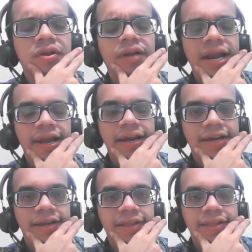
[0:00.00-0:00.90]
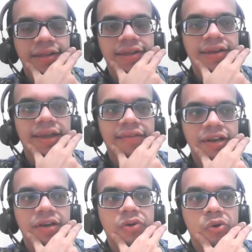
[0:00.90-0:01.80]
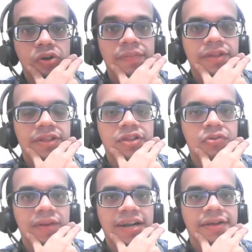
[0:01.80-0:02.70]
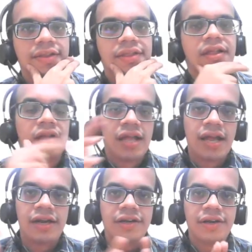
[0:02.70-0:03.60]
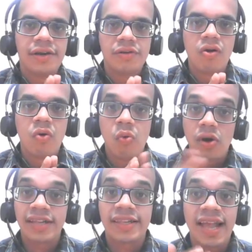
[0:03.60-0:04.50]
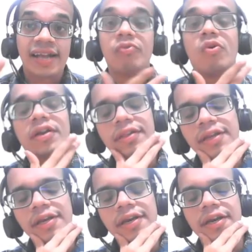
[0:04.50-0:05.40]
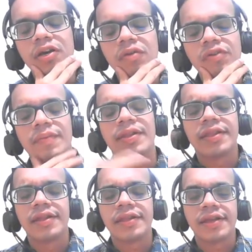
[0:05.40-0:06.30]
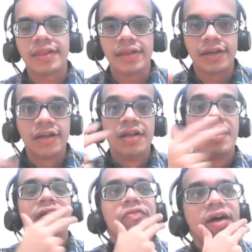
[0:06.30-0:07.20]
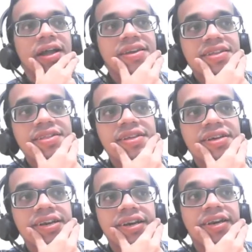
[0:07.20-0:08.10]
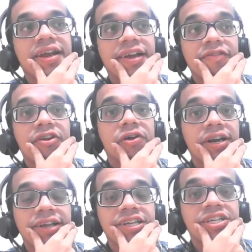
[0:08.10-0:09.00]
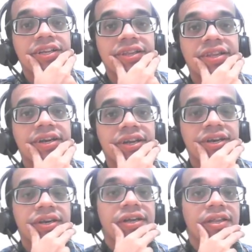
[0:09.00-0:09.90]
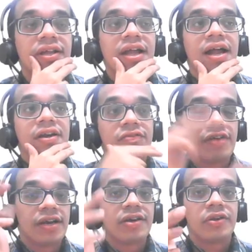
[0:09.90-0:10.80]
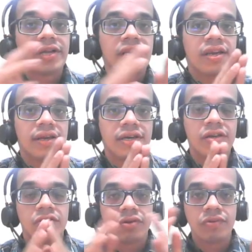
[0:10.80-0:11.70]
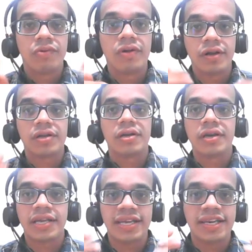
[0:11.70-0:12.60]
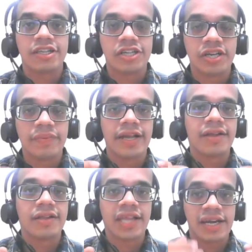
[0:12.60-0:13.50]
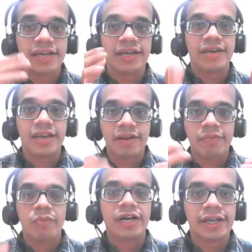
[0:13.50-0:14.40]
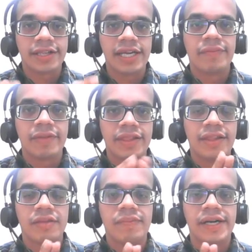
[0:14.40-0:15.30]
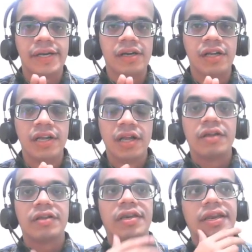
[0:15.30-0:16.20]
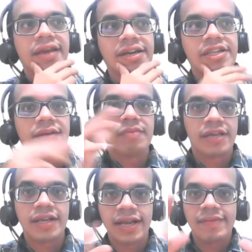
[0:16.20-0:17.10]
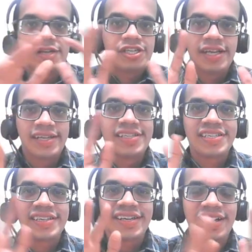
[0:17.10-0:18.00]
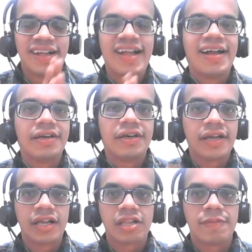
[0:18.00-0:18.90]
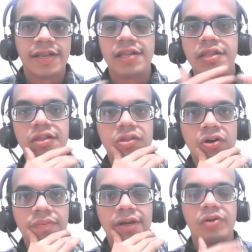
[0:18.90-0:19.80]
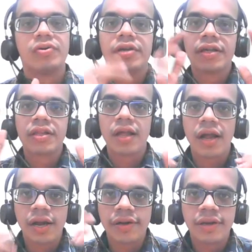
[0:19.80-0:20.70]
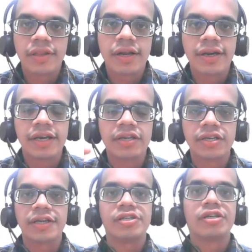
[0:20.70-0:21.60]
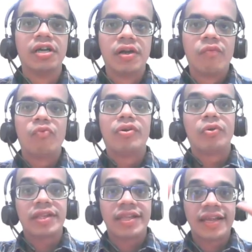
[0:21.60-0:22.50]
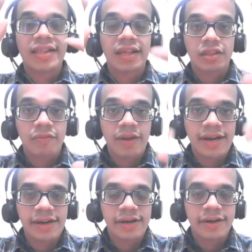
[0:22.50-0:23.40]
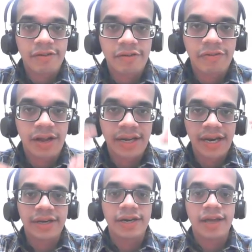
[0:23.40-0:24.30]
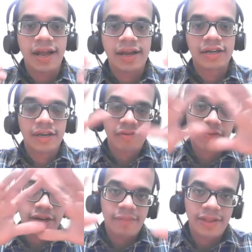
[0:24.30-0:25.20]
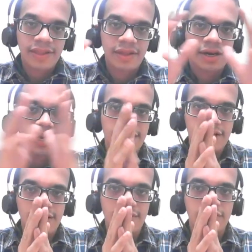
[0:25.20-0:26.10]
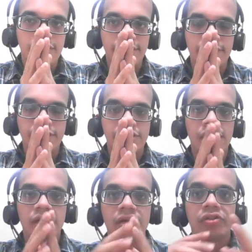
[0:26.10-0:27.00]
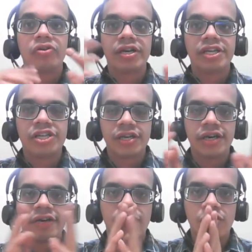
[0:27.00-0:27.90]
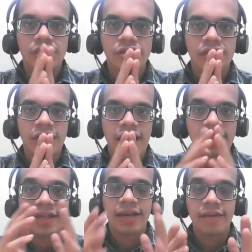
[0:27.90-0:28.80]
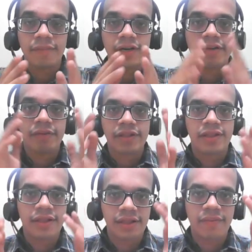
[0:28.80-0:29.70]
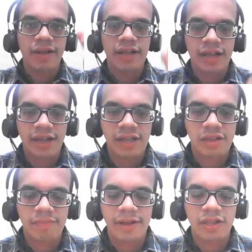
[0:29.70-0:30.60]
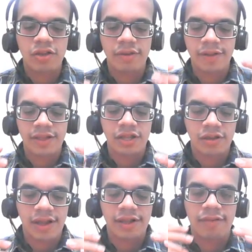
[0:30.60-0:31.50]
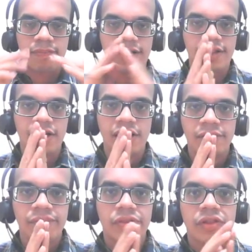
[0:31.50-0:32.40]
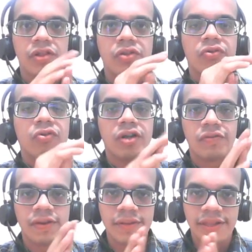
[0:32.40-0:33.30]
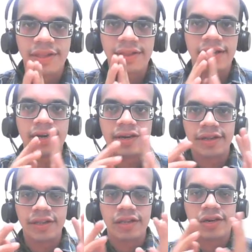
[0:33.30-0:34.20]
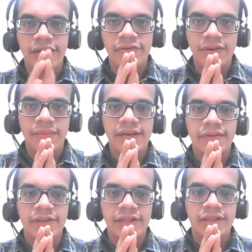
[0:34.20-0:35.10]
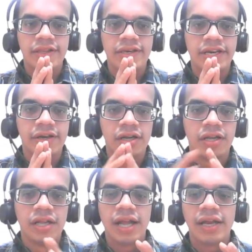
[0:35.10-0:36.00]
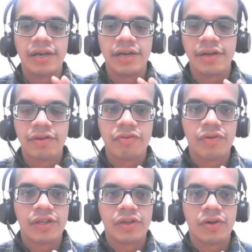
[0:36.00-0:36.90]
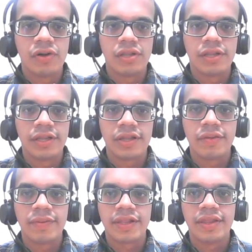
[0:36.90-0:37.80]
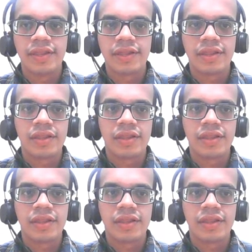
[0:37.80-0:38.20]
analytics, they will know the business better, and what is needed need of the business is need, and why it is needed, that every organization is needing this. And if they are looking at key decision makers, and they understand the business better, and that something can be changed, and the experience is not being noticed, and certain change, those things has to be highlighted, and when the business analytics comes into the picture. So the digital revolution has enabled business aspects to the business aspects. So if the business analytics is driven by the business data, and with all this the business